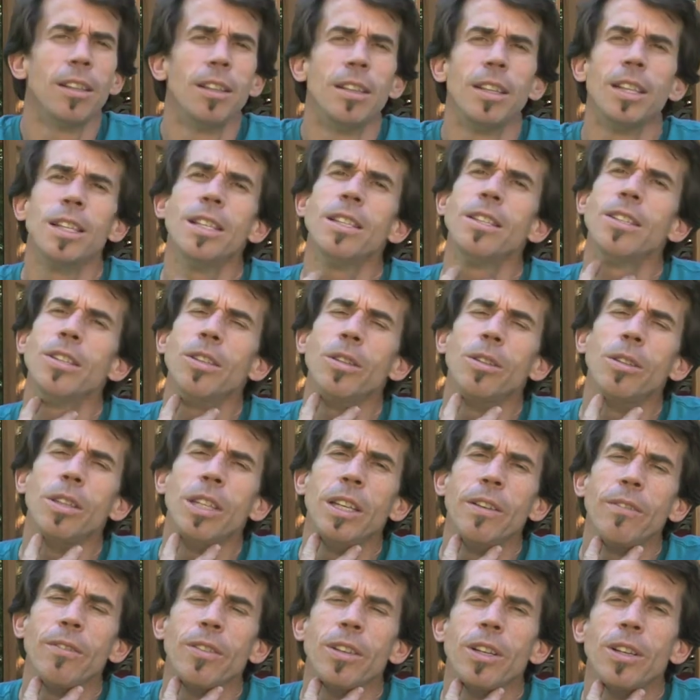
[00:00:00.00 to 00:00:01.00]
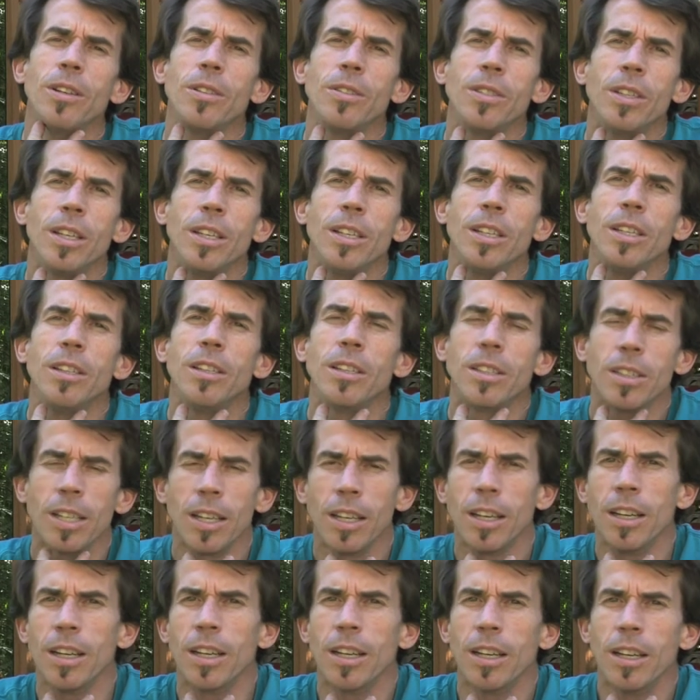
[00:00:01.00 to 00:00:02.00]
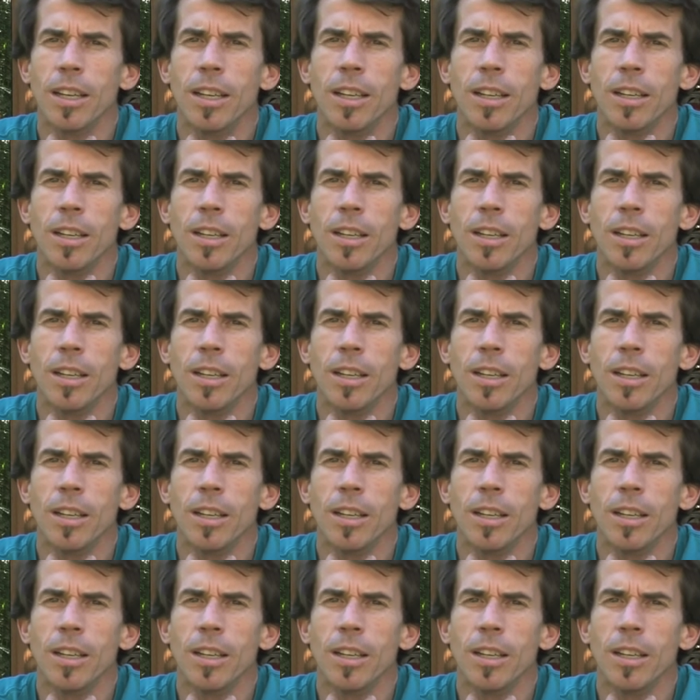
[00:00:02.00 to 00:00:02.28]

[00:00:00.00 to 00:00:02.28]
These two lymph nodes under your tongue